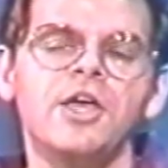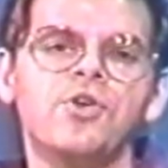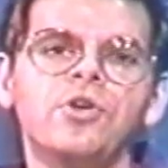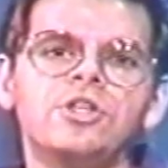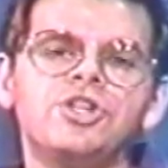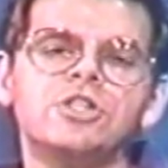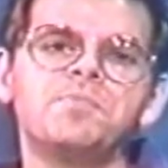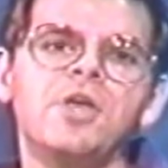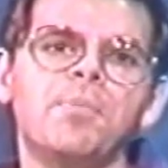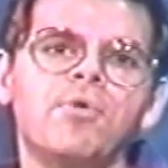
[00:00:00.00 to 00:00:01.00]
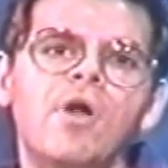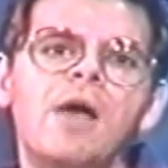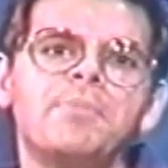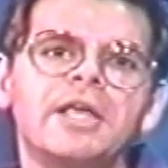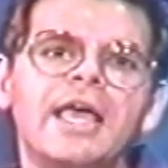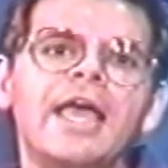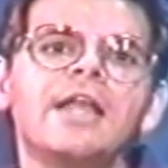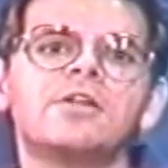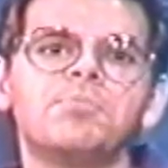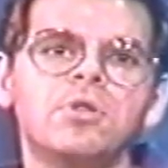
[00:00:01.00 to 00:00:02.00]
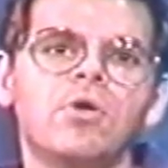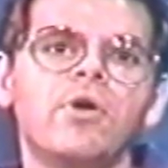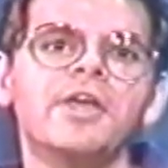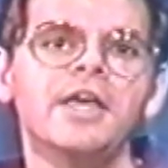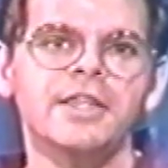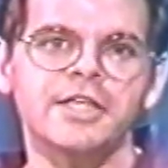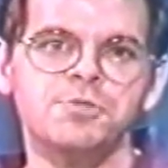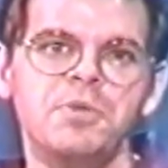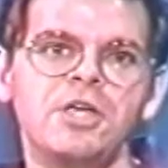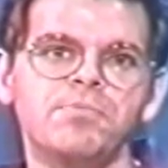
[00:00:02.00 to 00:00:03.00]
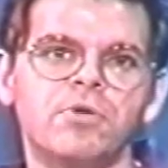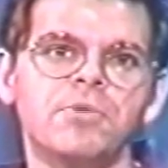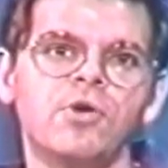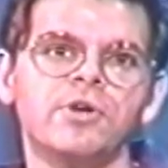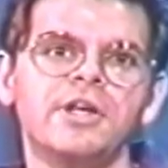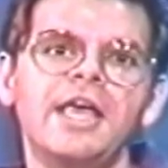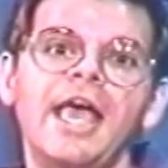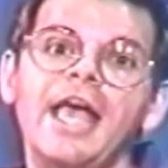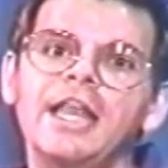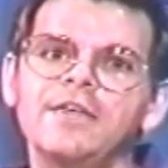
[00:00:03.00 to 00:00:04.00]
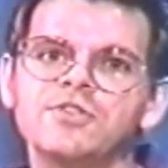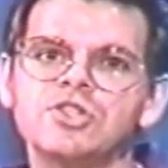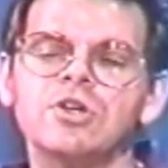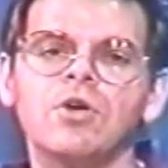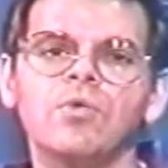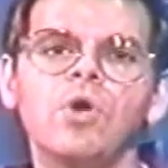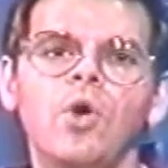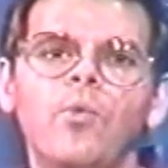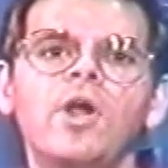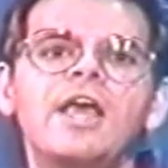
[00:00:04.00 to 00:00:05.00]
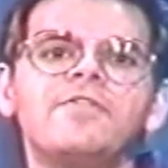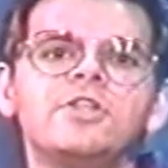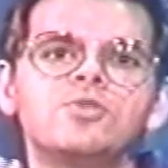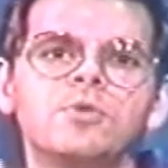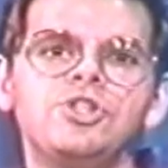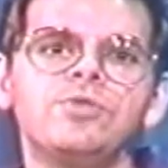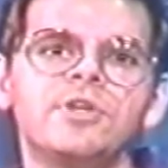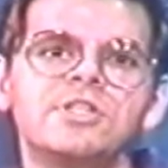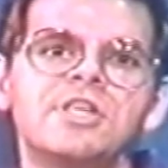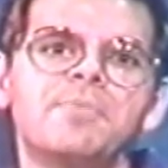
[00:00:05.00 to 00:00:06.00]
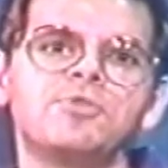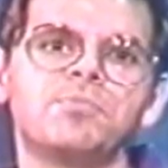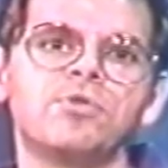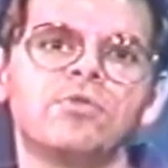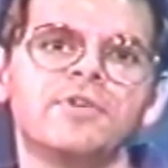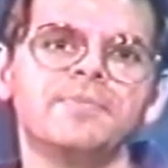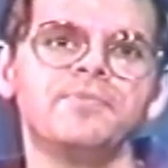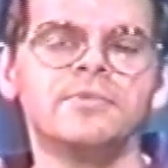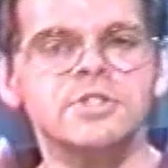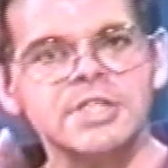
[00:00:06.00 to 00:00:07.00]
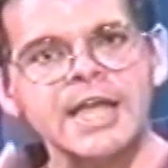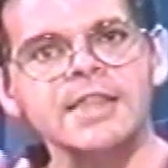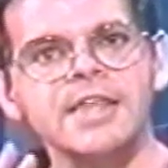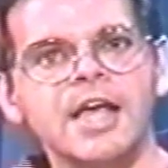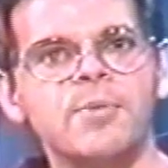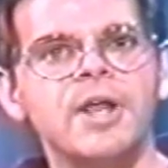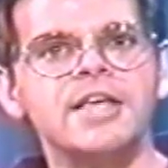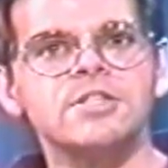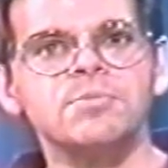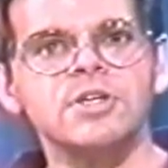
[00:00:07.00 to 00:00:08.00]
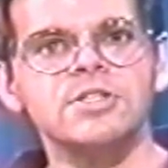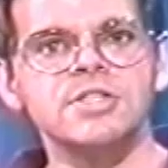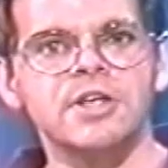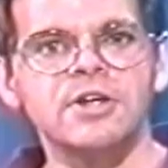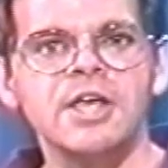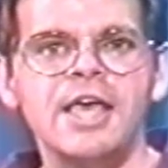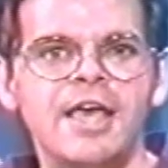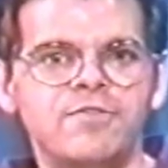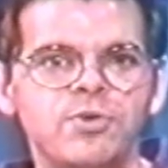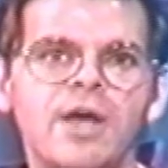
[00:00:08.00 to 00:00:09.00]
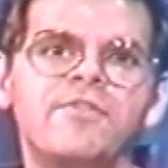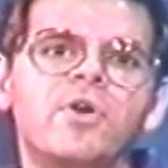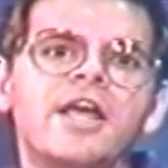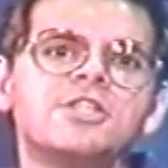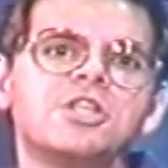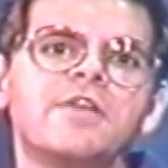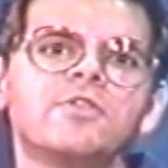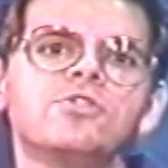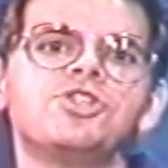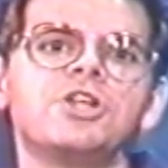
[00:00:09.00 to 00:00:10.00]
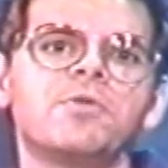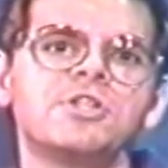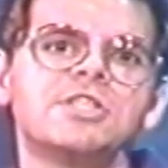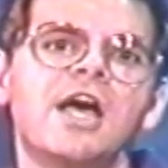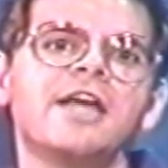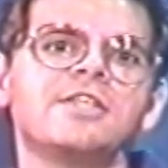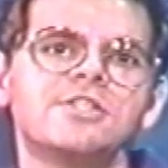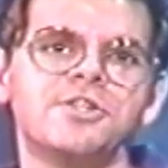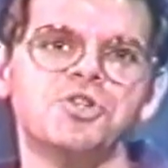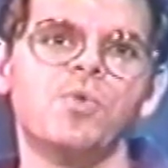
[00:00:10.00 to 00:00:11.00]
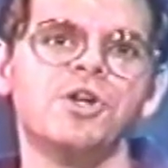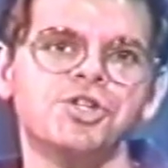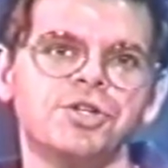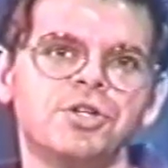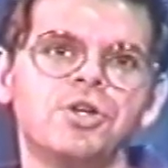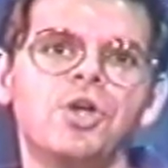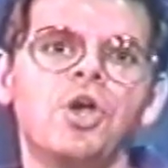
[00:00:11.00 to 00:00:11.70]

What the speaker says: Could it just be a propaganda ploy that's being promoted? And if so, what evidence would you accept to prove it? Second thing I would ask them to consider: have you ever asked an evolutionary scientist this question?